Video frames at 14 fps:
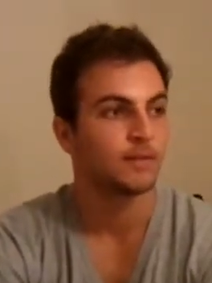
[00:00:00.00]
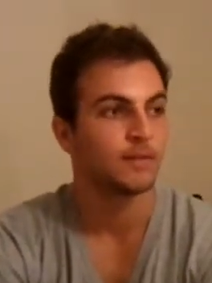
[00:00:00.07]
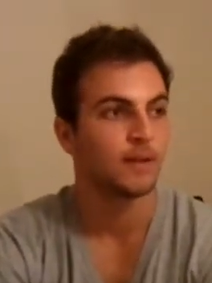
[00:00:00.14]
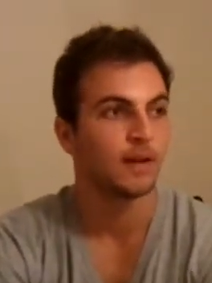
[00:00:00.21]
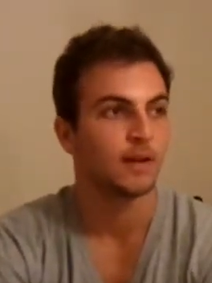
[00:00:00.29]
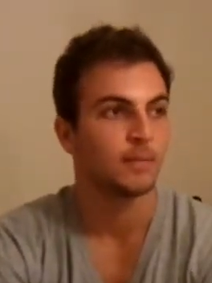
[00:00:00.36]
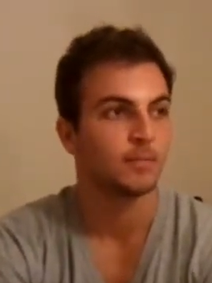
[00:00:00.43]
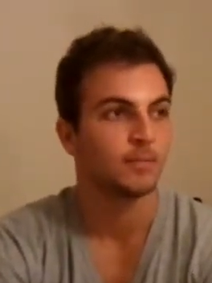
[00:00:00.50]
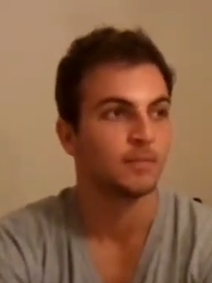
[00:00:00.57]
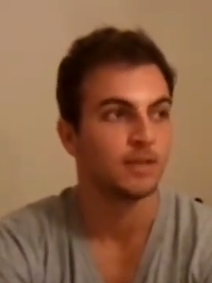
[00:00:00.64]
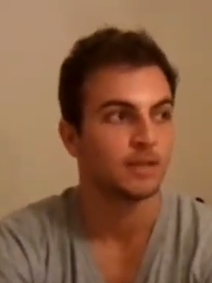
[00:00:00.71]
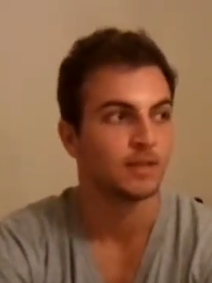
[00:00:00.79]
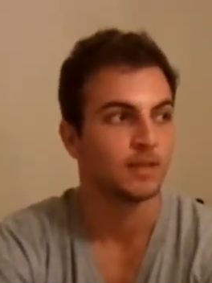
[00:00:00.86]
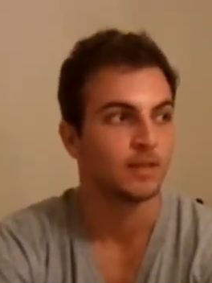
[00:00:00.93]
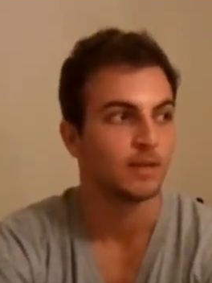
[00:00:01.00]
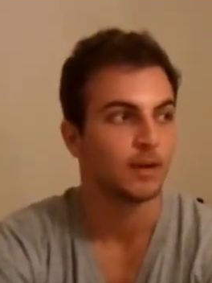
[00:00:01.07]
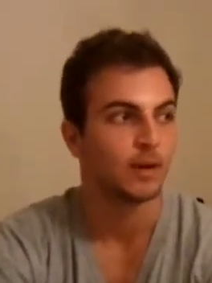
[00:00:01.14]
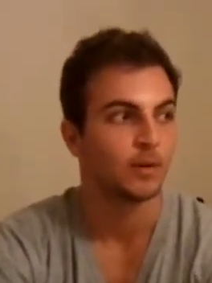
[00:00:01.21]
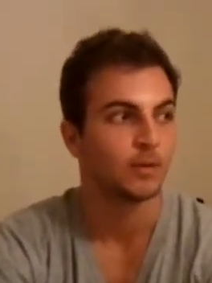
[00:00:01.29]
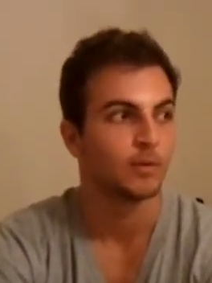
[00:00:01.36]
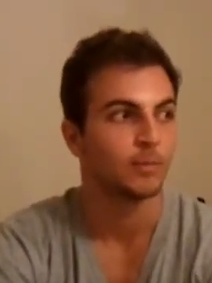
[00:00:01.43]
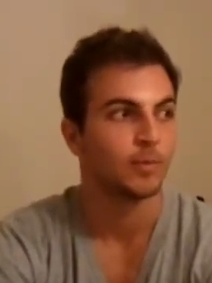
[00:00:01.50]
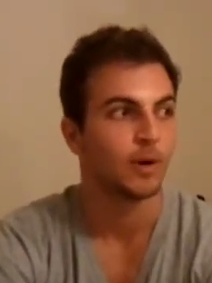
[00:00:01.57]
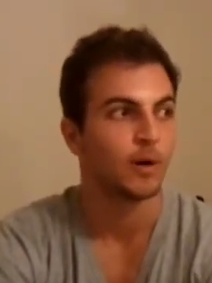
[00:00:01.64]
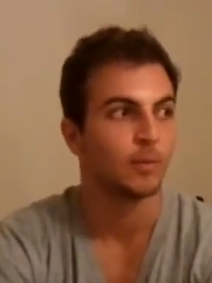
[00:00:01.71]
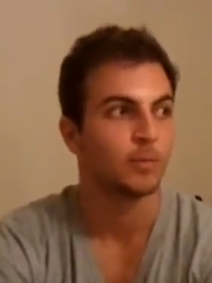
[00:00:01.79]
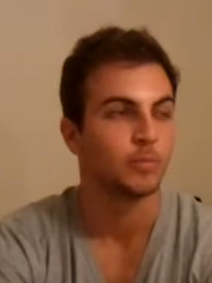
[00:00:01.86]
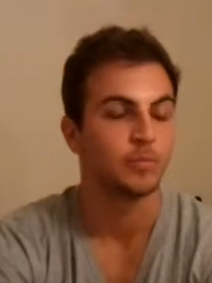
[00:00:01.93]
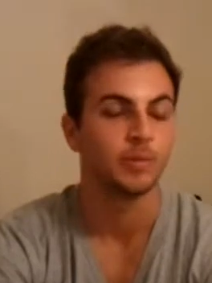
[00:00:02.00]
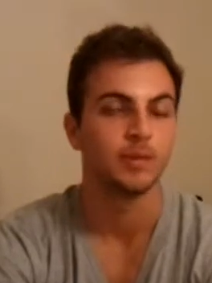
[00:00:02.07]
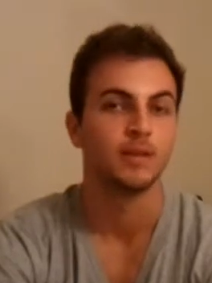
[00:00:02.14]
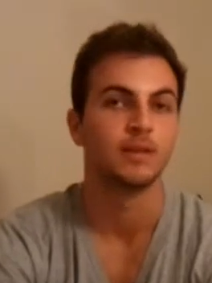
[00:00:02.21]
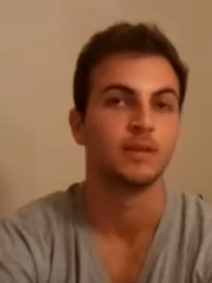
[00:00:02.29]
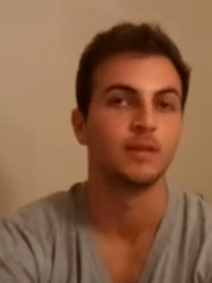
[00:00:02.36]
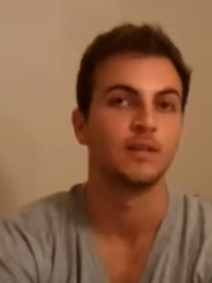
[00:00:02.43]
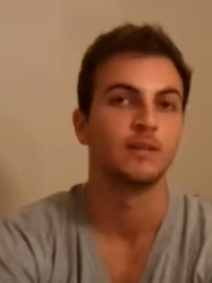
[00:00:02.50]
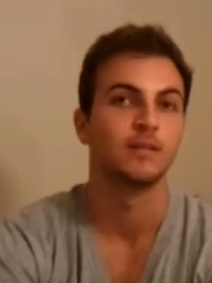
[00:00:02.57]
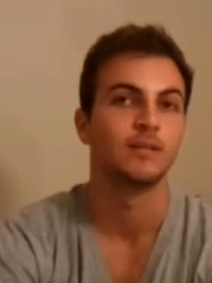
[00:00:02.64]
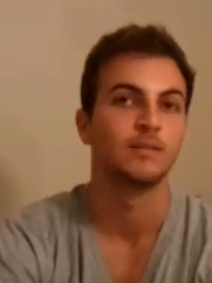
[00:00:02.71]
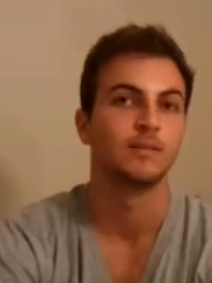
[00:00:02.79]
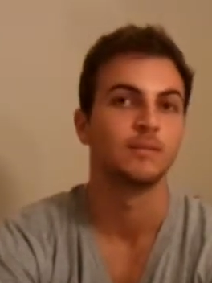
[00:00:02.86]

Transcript: If I did, I would probably